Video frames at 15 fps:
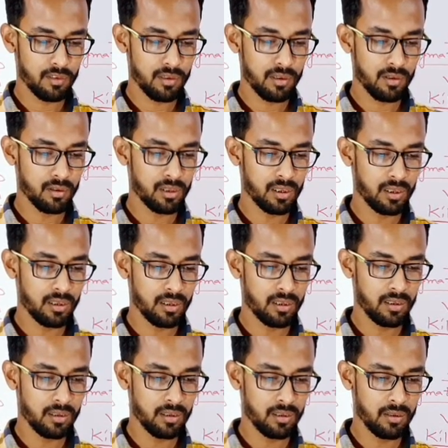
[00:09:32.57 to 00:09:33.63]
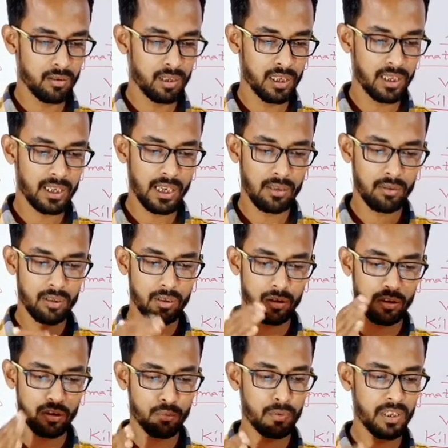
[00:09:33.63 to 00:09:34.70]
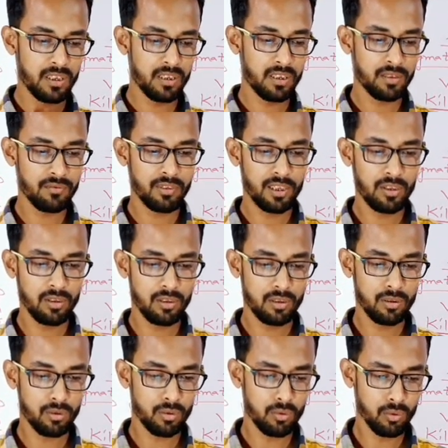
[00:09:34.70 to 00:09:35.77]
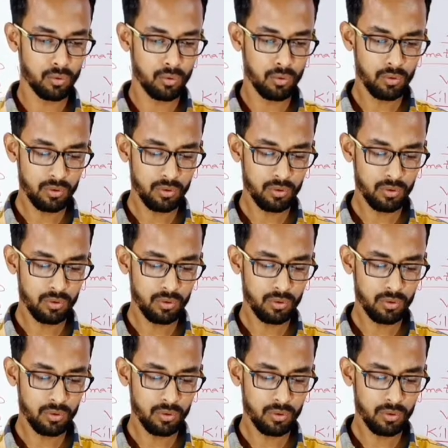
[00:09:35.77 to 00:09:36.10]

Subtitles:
Okay, like I will not split this video into two.